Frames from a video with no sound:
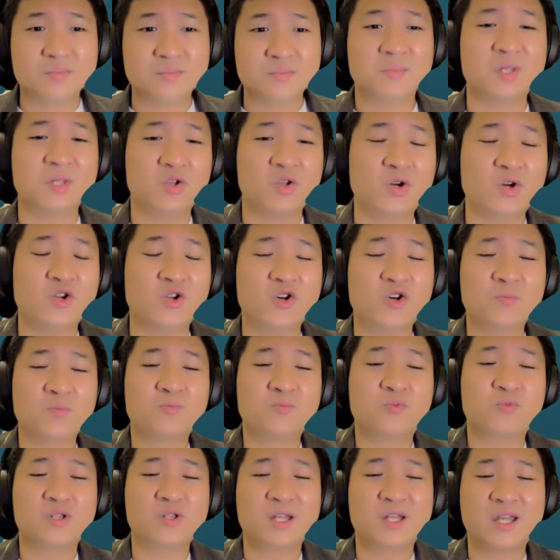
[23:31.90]
You're not
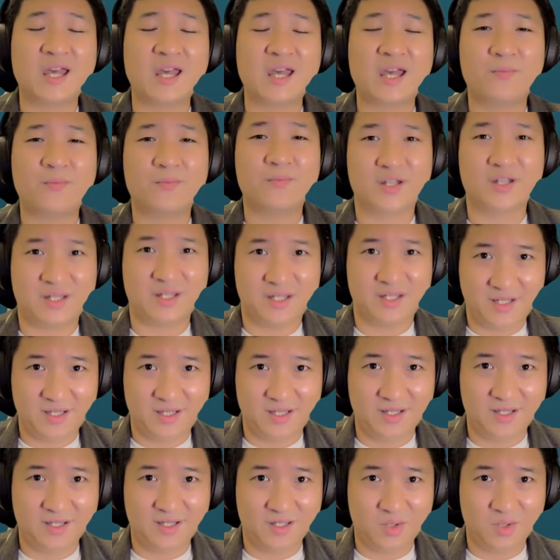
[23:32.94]
putting
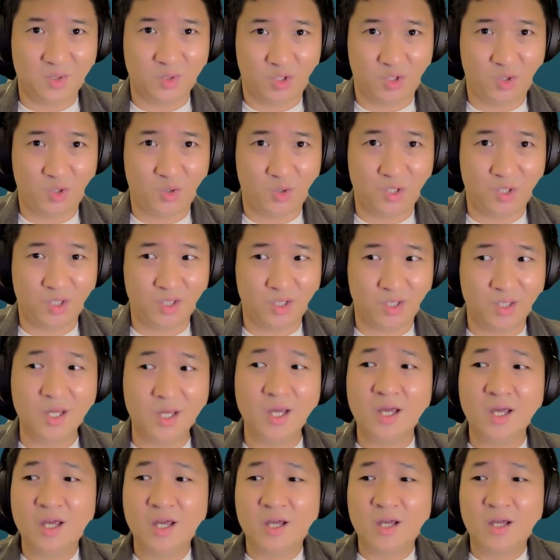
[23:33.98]
empathy to the user.
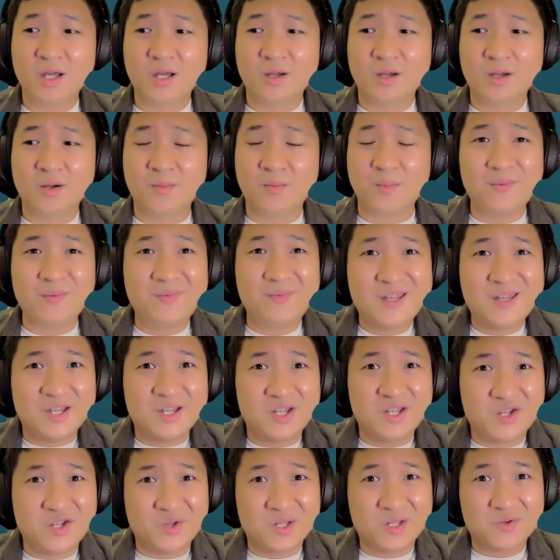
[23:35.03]
Maybe the
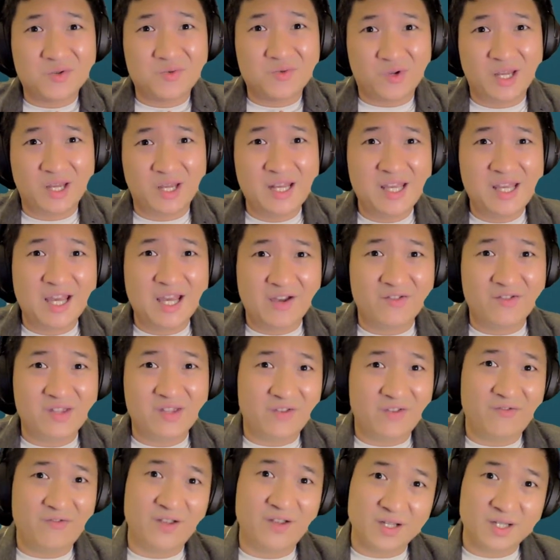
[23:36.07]
user really have
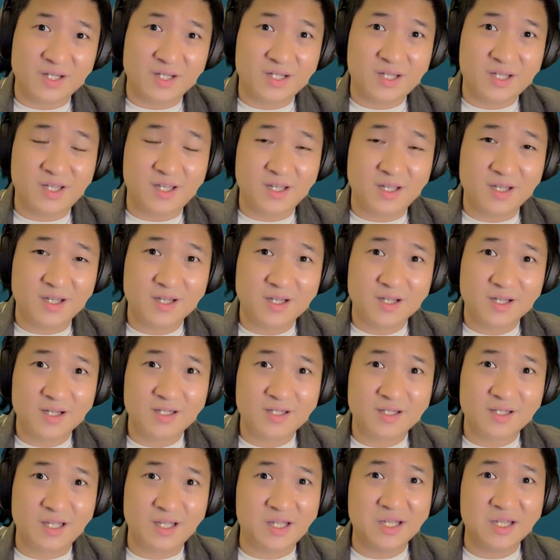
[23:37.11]
difficulty,
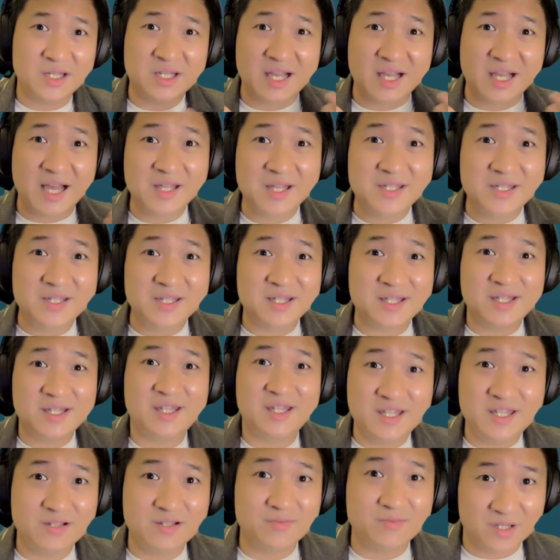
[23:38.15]
they just can't
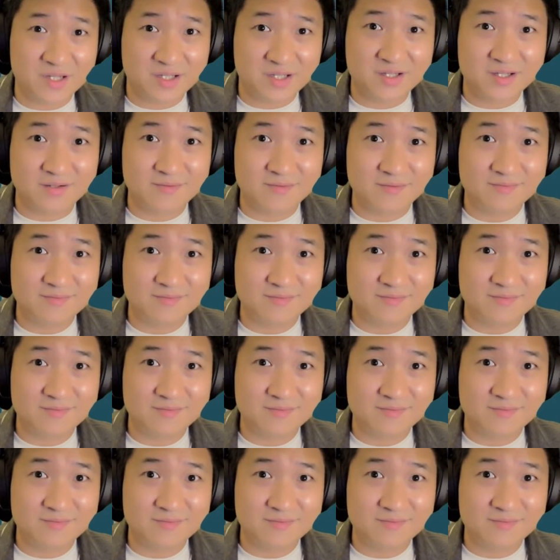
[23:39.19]
see the button.